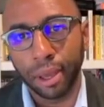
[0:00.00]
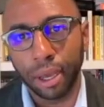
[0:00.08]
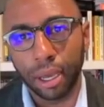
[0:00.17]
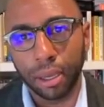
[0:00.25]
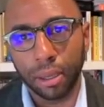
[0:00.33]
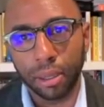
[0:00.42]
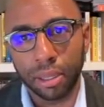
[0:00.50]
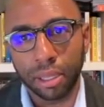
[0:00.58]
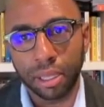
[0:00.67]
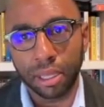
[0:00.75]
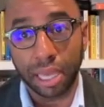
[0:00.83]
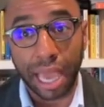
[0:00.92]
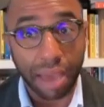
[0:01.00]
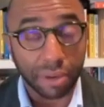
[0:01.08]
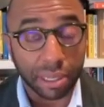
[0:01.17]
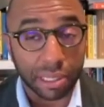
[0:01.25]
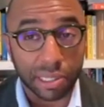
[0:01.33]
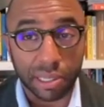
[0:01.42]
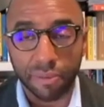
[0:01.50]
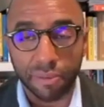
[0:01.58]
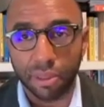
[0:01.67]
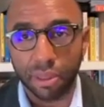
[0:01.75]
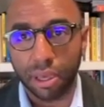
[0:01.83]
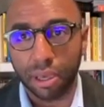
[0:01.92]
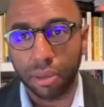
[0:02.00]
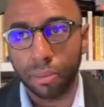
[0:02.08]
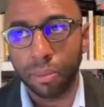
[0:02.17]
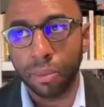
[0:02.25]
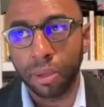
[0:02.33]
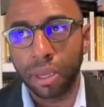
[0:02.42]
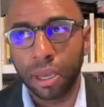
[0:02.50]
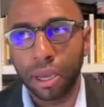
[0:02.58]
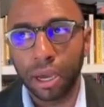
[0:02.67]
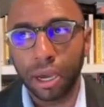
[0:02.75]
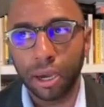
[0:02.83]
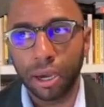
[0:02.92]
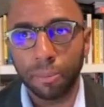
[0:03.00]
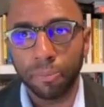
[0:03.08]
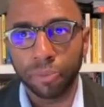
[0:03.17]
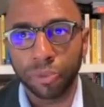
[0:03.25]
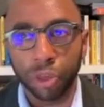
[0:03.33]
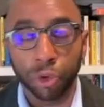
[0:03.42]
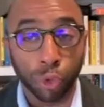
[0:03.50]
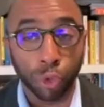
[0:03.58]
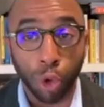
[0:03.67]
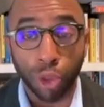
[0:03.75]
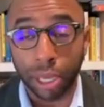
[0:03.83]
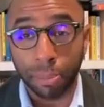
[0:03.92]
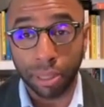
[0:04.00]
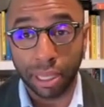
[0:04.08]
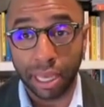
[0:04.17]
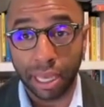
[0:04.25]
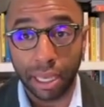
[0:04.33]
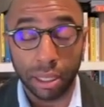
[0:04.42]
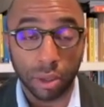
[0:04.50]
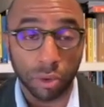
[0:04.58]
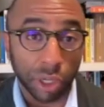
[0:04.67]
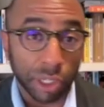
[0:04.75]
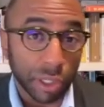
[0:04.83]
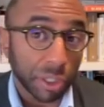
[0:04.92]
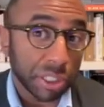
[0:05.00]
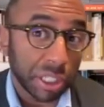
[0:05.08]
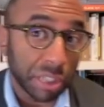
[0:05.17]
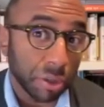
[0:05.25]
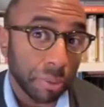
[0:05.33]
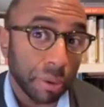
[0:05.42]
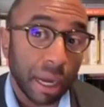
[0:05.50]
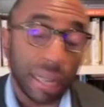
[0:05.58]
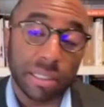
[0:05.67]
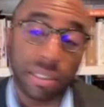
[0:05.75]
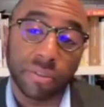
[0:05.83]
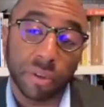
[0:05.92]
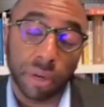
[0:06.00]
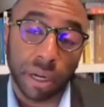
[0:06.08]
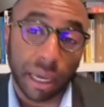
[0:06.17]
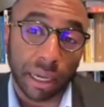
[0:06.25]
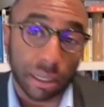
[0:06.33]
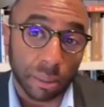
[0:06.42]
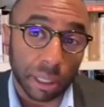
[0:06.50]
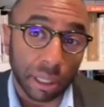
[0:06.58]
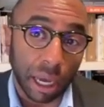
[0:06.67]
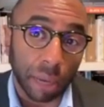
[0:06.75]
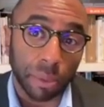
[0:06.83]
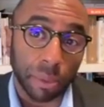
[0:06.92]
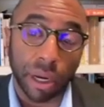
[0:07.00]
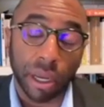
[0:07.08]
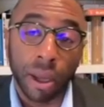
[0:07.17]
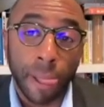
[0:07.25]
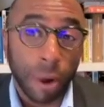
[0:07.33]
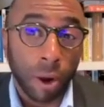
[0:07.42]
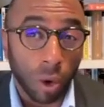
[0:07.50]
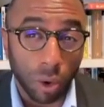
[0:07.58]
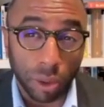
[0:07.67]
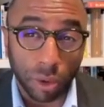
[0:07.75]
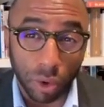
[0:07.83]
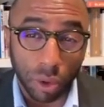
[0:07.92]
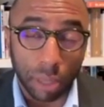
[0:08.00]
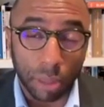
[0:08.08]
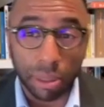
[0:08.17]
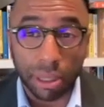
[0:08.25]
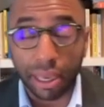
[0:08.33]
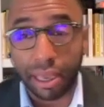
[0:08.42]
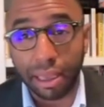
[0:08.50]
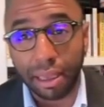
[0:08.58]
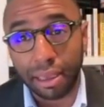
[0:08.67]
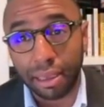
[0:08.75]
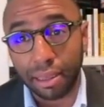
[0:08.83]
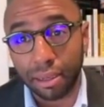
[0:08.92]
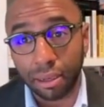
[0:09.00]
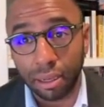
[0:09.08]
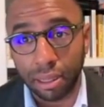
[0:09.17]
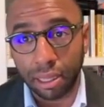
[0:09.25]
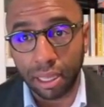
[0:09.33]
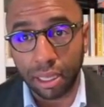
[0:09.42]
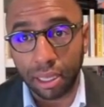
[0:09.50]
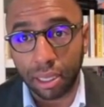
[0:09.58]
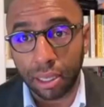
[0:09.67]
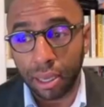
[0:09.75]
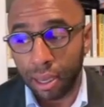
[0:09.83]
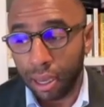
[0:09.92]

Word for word: uh, the the advocacy for them, um, the role they play in the research enterprise, if you're an academic library, or the role they play in the